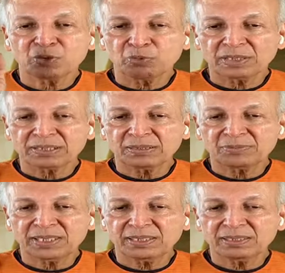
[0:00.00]
You want
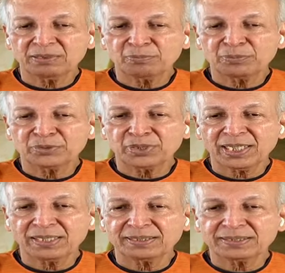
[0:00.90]
something, put your
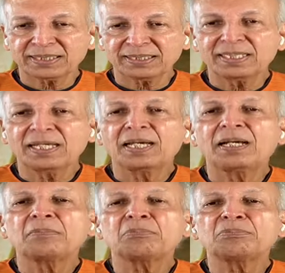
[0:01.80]
hand, he said,
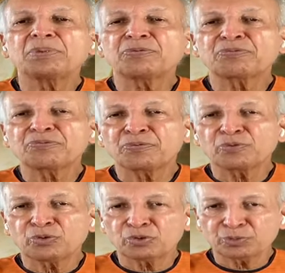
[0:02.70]

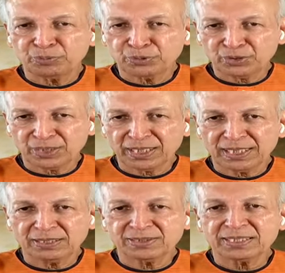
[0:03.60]
before you put your
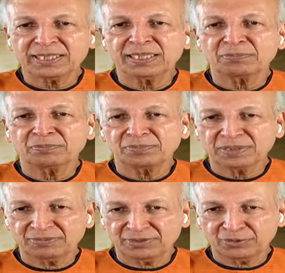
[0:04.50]
hand, he said, hey,
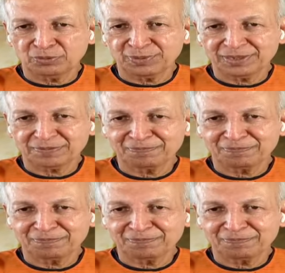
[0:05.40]
give it to me.